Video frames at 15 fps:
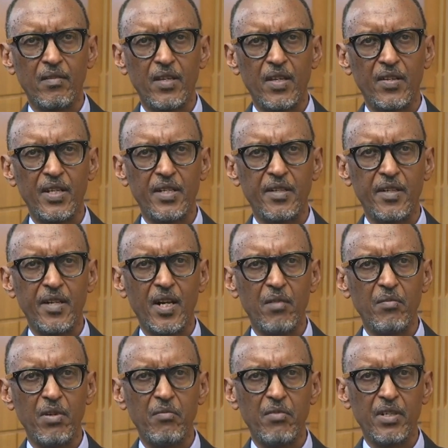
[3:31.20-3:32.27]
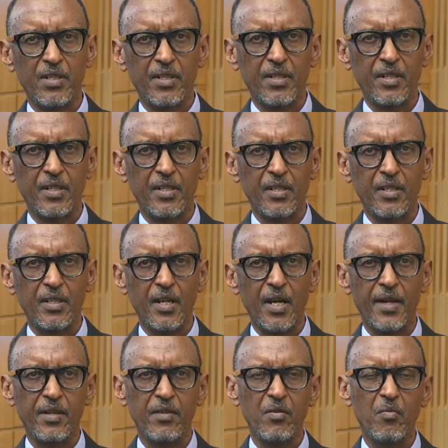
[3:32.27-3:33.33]
The United Arab Emirates,
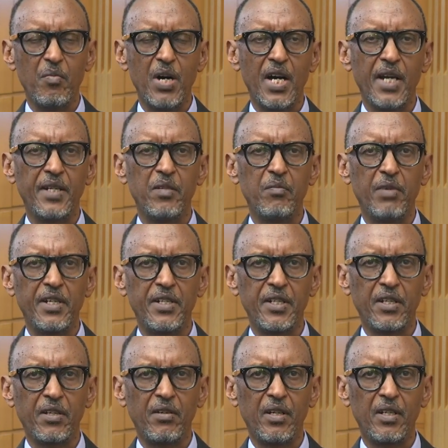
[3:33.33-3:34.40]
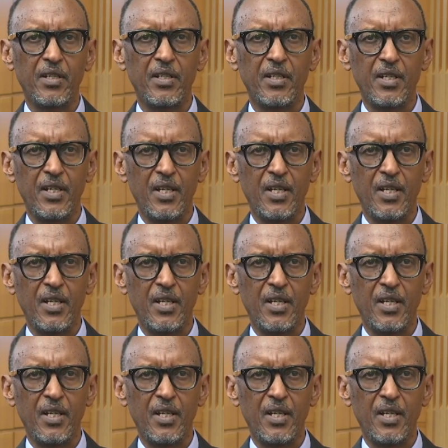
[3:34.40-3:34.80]
and Dubai in particular,